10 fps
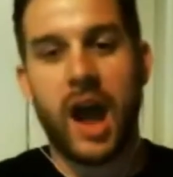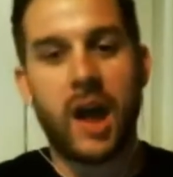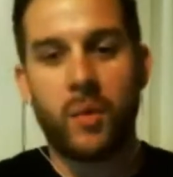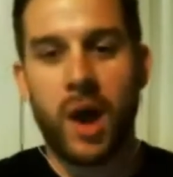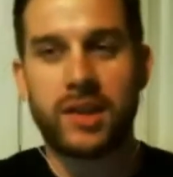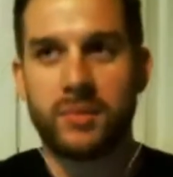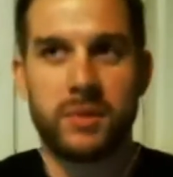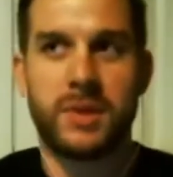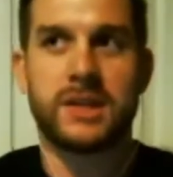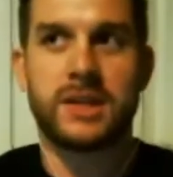I don't want them
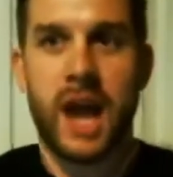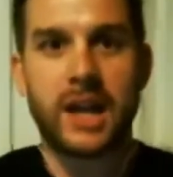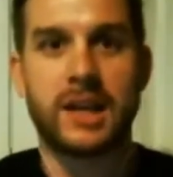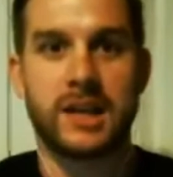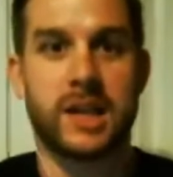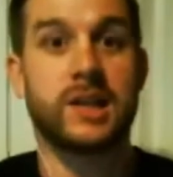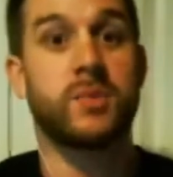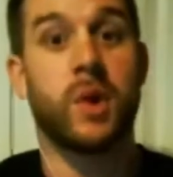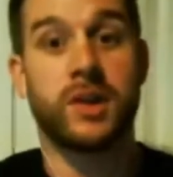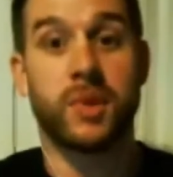to be scientists. I
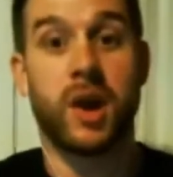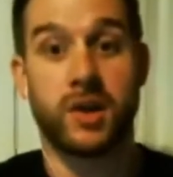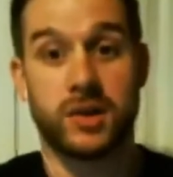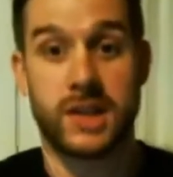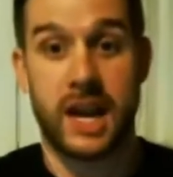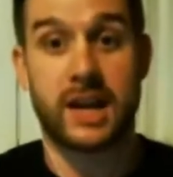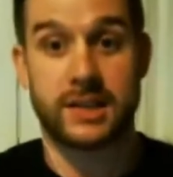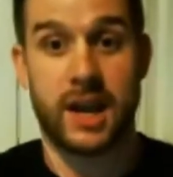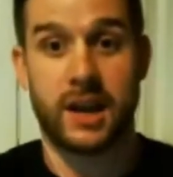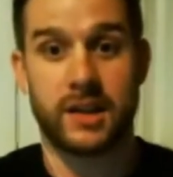just want them to
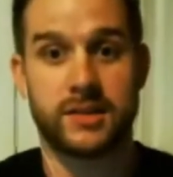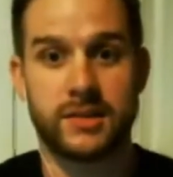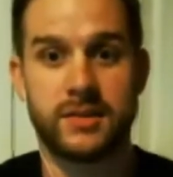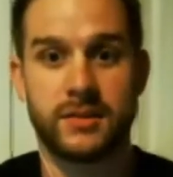understand science.